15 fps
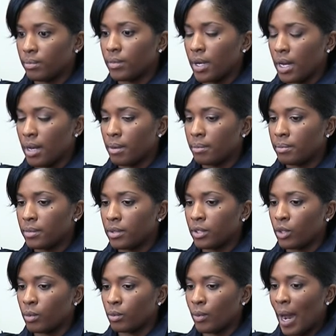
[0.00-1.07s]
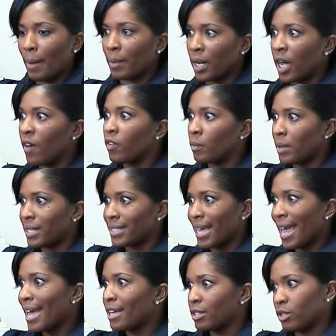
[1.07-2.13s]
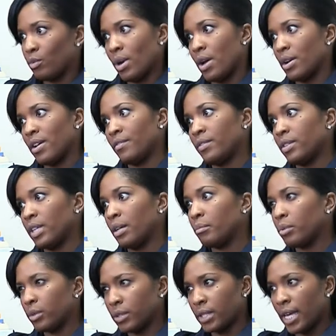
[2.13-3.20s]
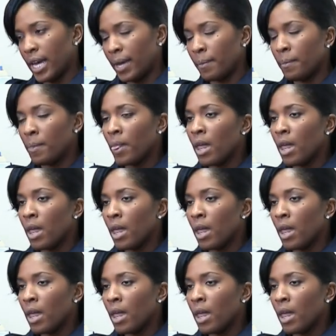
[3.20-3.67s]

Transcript: um, to wrap government's hands around everything per se.